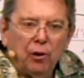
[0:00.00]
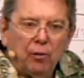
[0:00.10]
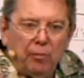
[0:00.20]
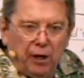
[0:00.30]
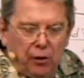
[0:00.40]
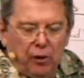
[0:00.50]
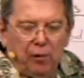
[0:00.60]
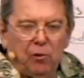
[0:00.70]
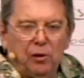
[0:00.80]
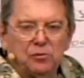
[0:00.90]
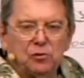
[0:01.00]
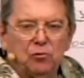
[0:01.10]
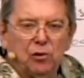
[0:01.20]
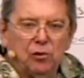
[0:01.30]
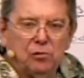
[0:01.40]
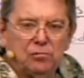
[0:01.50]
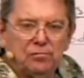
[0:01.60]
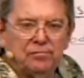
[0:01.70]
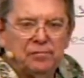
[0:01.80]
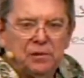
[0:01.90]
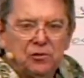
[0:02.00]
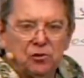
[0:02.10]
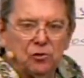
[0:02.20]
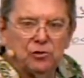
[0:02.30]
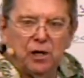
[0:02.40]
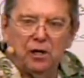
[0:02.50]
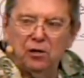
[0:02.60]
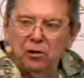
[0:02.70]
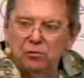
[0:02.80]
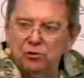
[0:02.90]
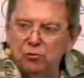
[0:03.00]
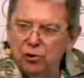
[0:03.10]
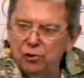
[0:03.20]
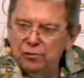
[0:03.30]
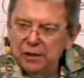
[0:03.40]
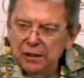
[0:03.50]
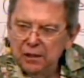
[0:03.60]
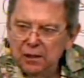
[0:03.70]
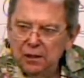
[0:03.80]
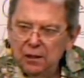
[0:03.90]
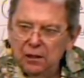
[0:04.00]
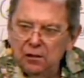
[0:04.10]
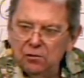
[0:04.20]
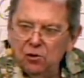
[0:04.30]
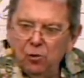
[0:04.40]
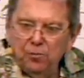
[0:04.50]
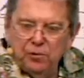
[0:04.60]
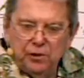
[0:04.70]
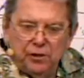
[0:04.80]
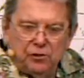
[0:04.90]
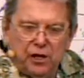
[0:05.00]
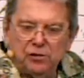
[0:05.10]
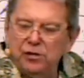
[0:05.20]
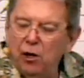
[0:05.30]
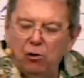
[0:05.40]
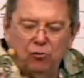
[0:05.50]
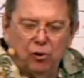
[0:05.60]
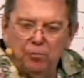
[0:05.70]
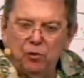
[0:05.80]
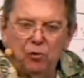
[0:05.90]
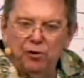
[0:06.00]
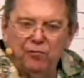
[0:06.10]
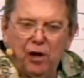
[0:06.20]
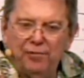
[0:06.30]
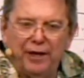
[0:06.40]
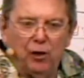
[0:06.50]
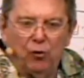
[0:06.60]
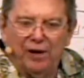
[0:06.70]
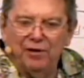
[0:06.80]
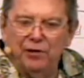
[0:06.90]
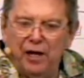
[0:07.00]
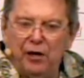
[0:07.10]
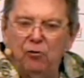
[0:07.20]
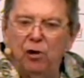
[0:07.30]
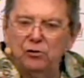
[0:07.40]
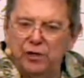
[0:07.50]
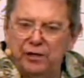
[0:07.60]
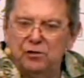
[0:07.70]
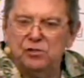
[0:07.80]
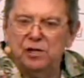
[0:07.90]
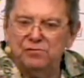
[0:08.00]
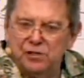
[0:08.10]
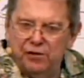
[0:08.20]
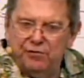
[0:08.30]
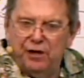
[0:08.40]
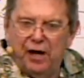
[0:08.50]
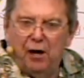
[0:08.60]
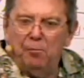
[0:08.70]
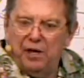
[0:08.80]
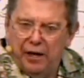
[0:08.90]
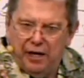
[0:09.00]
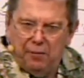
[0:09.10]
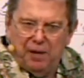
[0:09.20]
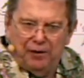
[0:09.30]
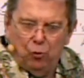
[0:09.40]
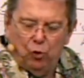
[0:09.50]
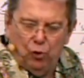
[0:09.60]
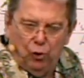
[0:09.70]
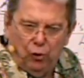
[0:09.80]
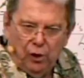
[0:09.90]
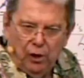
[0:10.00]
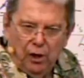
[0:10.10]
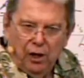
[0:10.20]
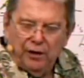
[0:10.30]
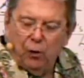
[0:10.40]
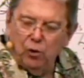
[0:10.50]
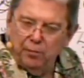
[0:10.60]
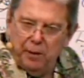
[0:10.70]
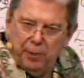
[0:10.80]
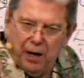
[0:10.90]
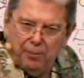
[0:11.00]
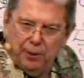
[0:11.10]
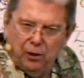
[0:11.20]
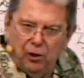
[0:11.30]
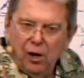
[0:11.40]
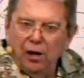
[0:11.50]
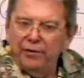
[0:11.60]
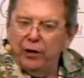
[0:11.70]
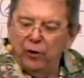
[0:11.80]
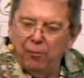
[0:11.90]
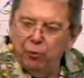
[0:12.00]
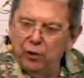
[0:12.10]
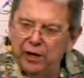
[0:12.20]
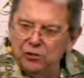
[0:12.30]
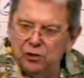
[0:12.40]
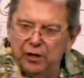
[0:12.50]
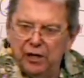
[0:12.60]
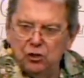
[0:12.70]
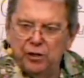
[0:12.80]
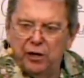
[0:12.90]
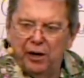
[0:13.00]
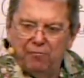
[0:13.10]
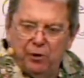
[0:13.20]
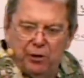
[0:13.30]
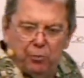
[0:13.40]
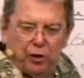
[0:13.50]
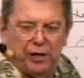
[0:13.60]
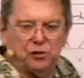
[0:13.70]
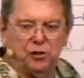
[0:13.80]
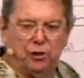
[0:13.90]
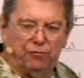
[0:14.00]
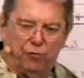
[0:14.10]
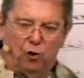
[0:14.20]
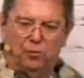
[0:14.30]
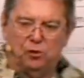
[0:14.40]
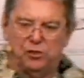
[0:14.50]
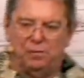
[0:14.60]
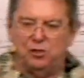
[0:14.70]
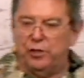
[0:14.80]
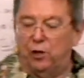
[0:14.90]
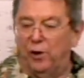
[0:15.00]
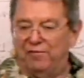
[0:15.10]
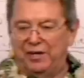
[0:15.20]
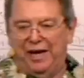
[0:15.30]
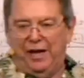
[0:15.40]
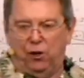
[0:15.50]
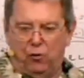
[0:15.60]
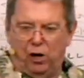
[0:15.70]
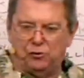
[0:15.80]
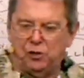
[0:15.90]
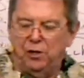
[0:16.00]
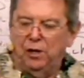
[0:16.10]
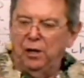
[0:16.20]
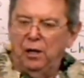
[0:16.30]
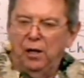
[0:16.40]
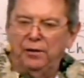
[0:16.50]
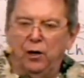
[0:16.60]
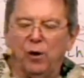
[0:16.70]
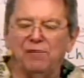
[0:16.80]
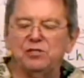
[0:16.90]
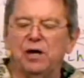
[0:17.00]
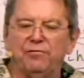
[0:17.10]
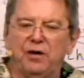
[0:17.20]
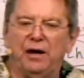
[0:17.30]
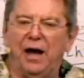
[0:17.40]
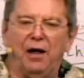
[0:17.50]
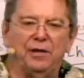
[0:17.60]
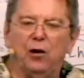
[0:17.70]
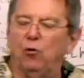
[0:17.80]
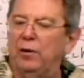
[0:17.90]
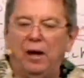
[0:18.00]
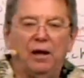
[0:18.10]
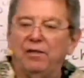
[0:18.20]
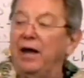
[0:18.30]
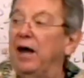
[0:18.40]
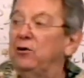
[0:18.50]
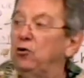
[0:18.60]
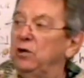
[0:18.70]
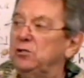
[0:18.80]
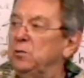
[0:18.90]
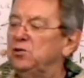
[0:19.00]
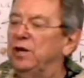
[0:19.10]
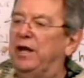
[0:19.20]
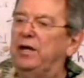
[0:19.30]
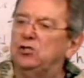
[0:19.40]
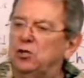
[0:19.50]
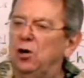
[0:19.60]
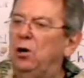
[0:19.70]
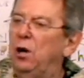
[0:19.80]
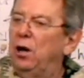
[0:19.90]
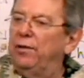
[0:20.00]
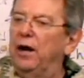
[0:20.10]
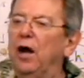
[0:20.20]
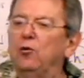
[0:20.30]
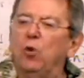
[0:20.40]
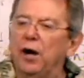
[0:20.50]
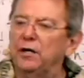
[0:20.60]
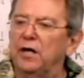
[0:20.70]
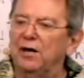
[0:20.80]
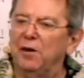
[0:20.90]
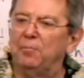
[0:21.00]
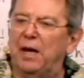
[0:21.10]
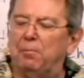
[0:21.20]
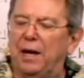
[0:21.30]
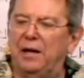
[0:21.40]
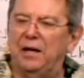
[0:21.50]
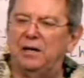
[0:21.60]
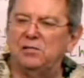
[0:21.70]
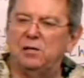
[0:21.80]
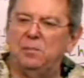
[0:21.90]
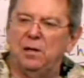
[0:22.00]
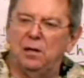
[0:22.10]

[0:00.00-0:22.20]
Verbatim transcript: Billy Graham corrupts the Word. Charles Stanley corrupts the Word. Kenneth Copeland, T.D. Jakes, they all corrupt the Word of God. They don't have a daily cross, death to self, self-denial, being hated by the world. They want to be popular. They don't have predestination. They don't have to be predestined to conform to His image. They don't have a daily cross. They don't have self-denial. They got Christmas and Easter, and they're unwilling to give up that paganism.